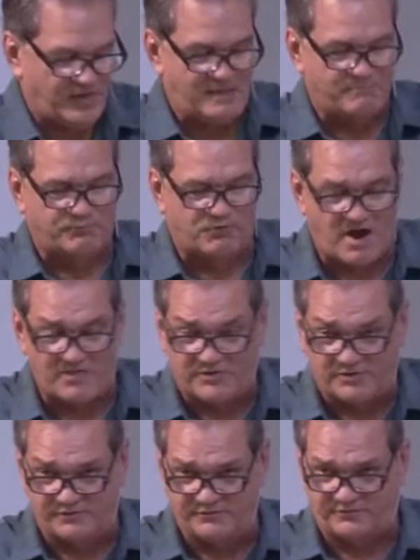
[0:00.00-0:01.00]
them
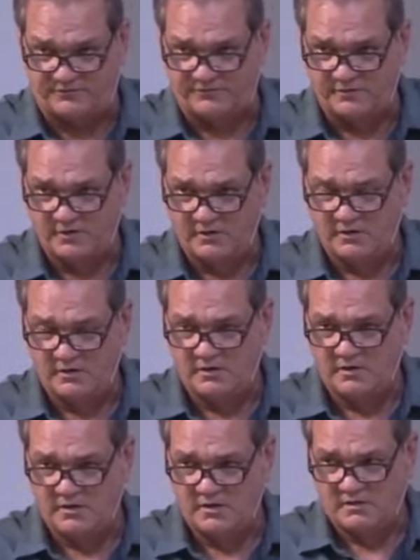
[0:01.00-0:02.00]
brothers.
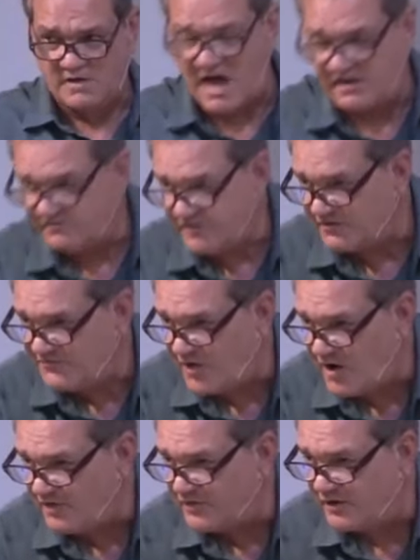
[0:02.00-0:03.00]
God is our
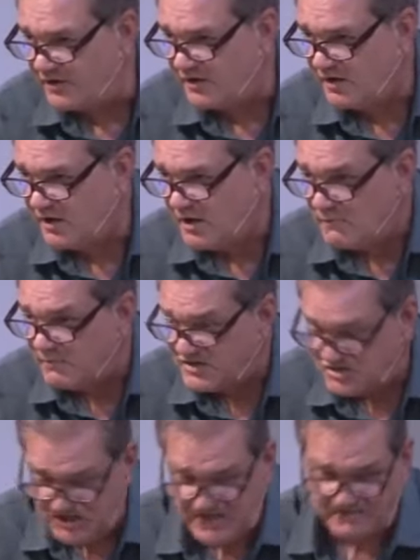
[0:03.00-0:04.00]
Father,
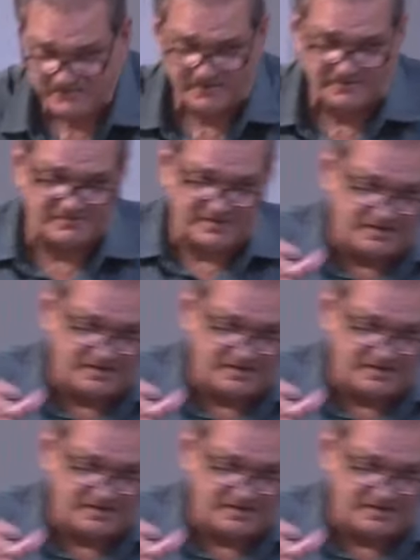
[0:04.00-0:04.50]
but Jesus,